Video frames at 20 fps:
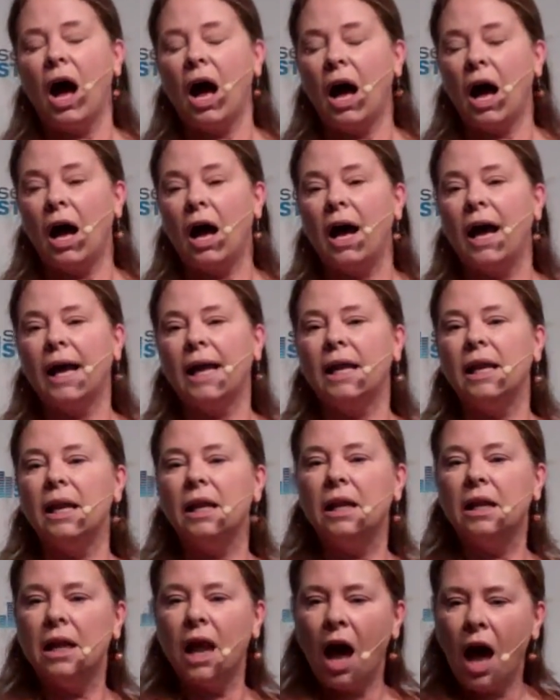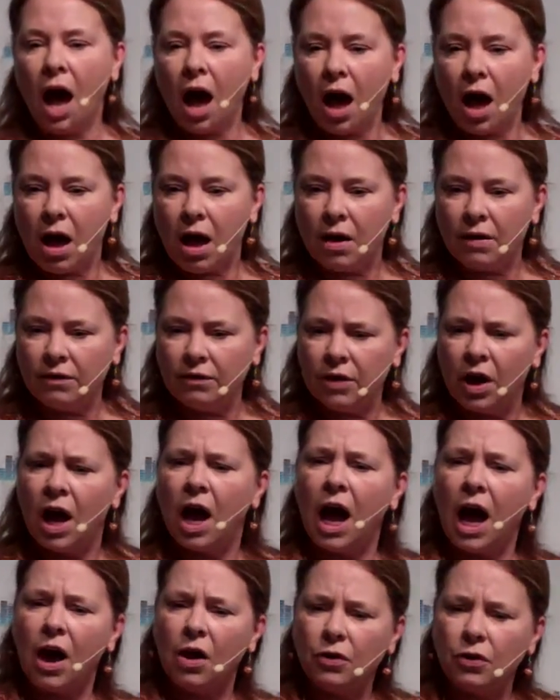I love
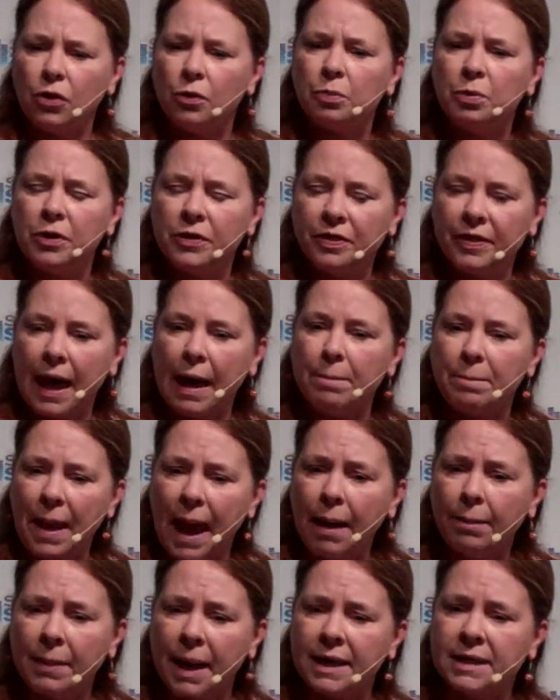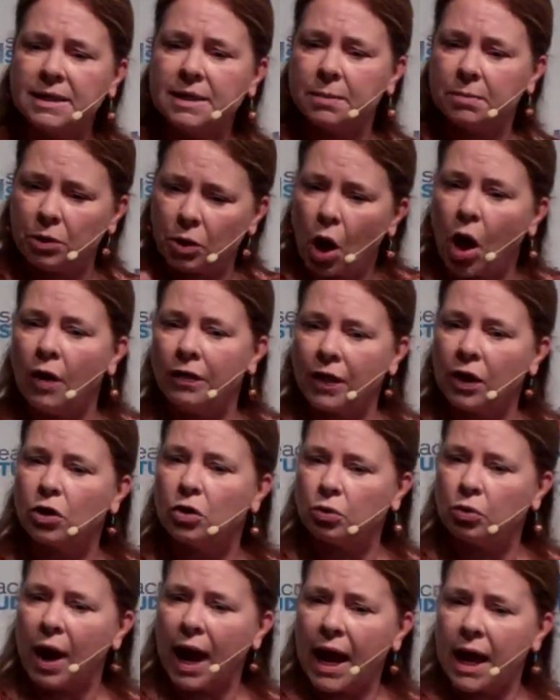how you put that Batman symbol on the
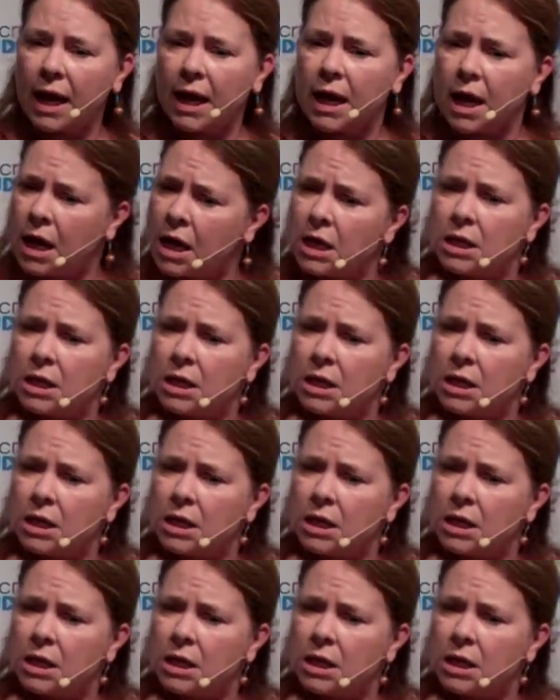gray.